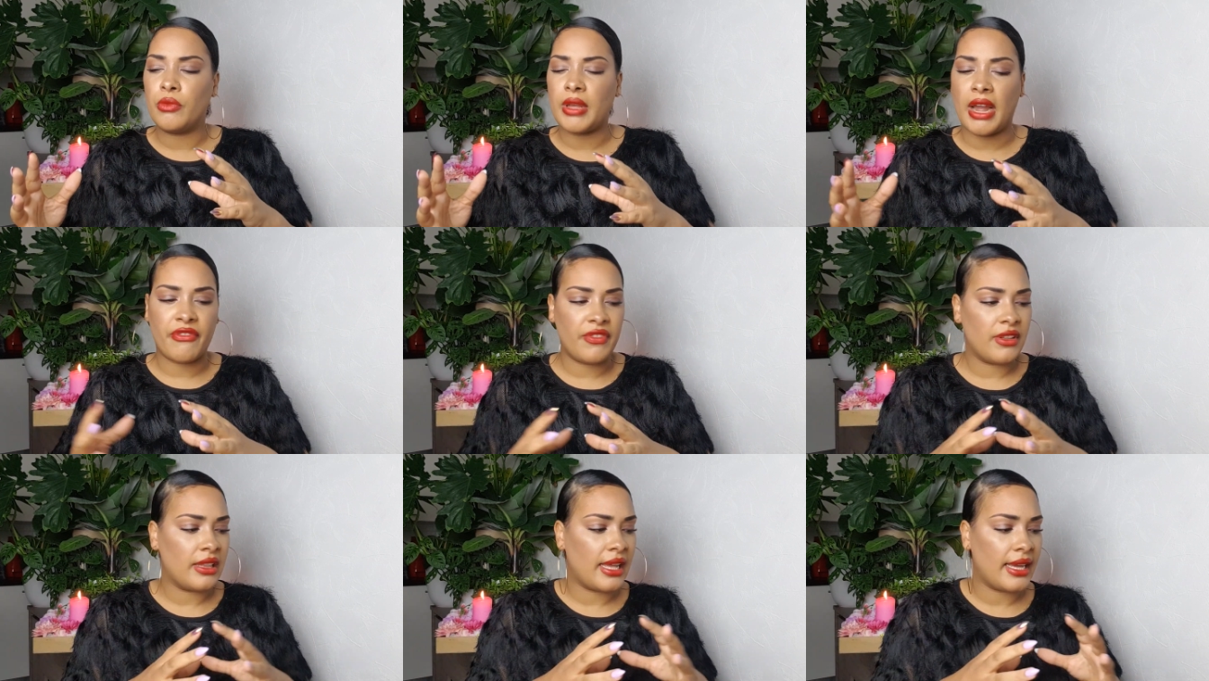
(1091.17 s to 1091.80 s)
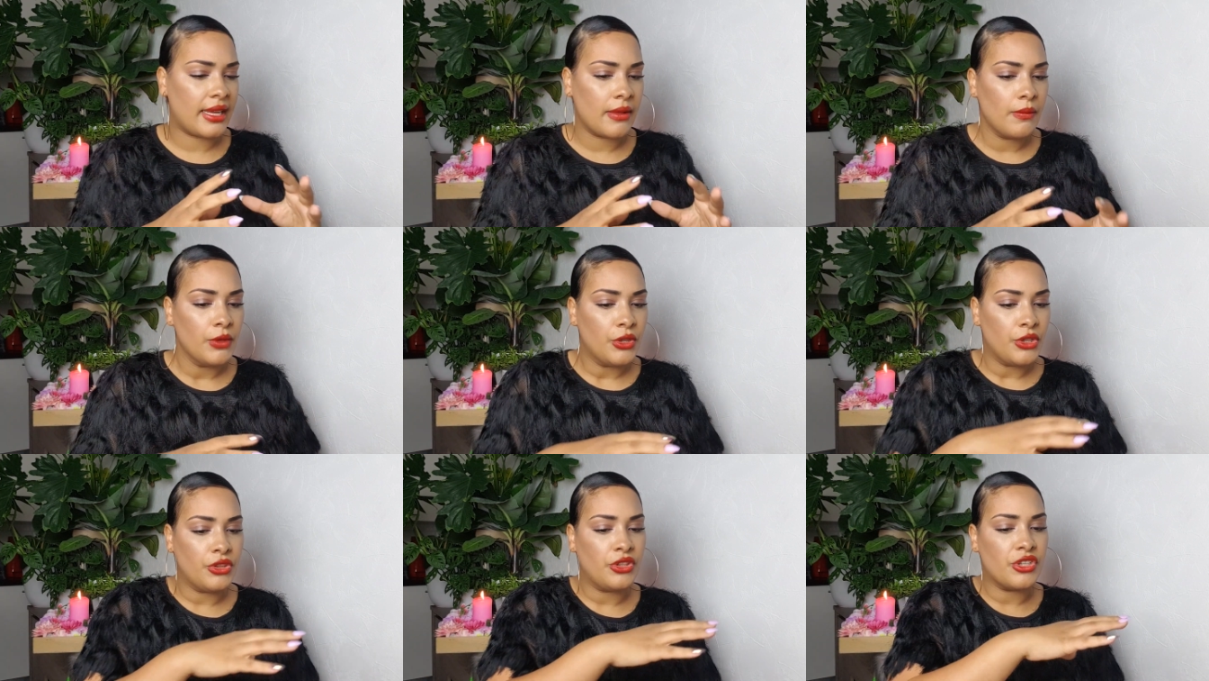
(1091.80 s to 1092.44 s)
I feel like
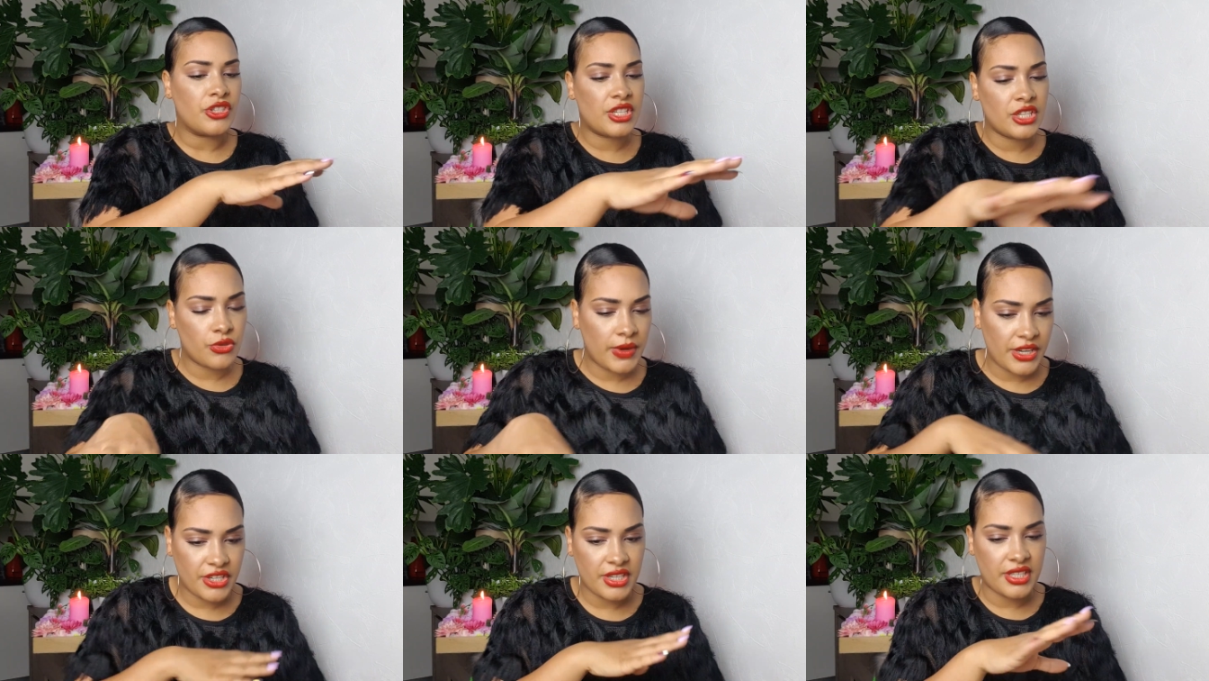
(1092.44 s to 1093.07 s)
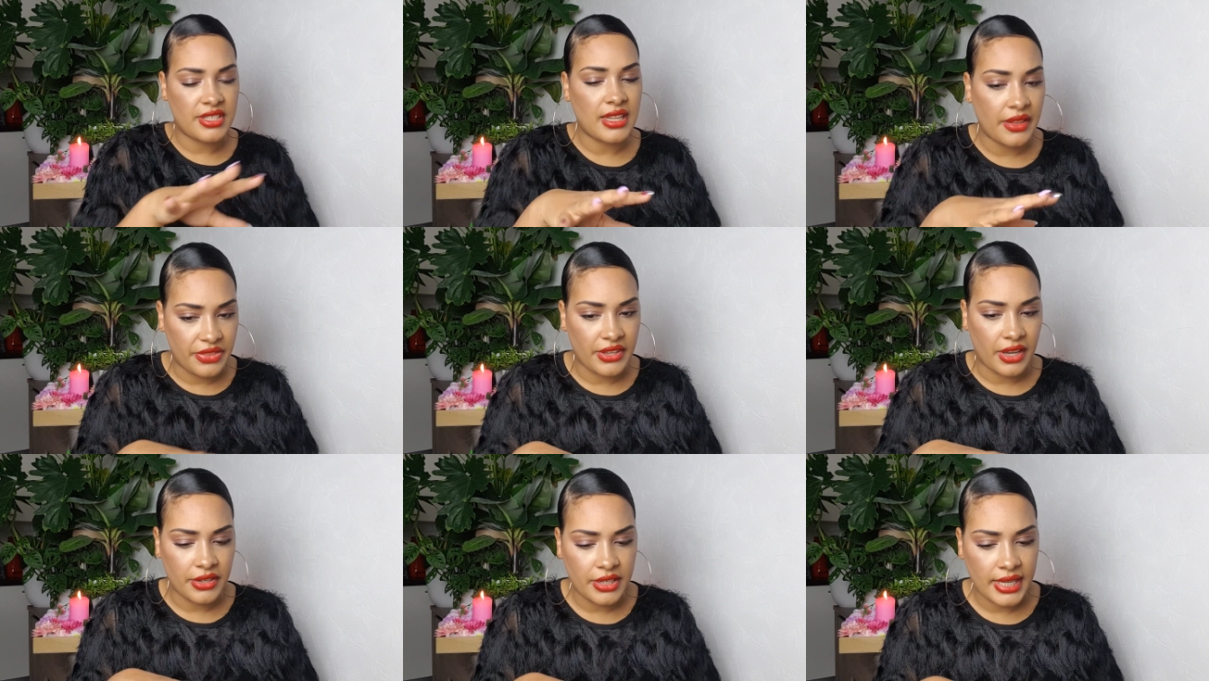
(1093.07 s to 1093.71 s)
the situation is not
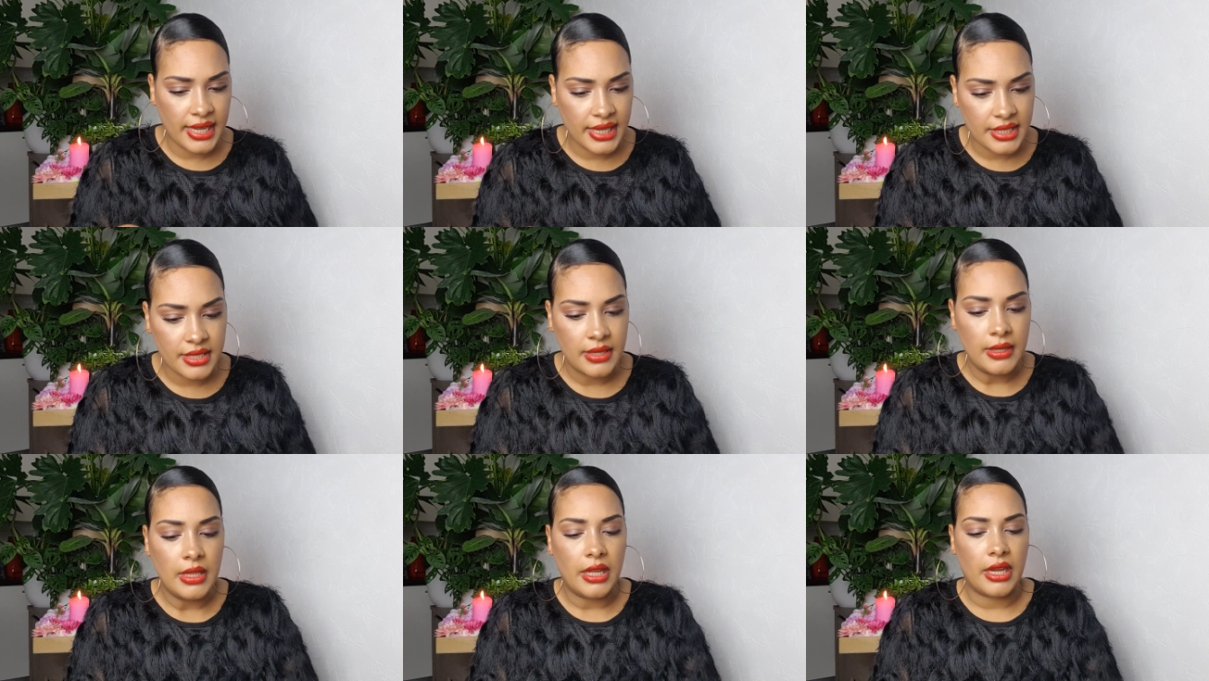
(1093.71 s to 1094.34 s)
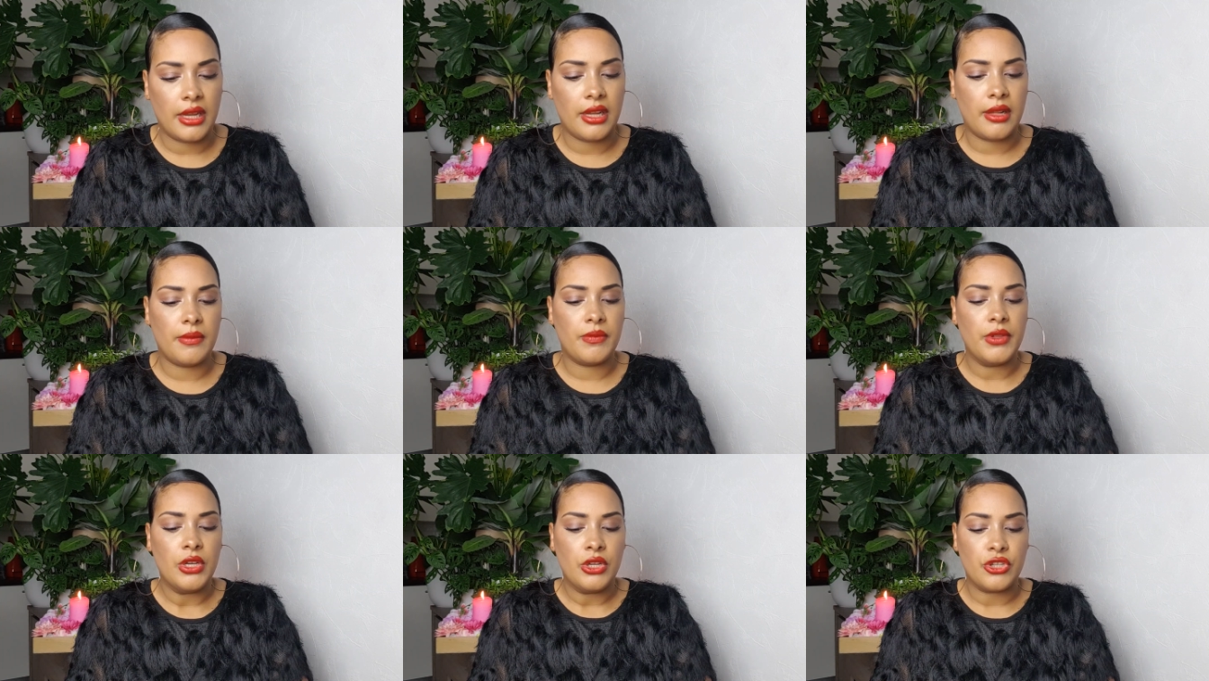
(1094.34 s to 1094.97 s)
done yet um,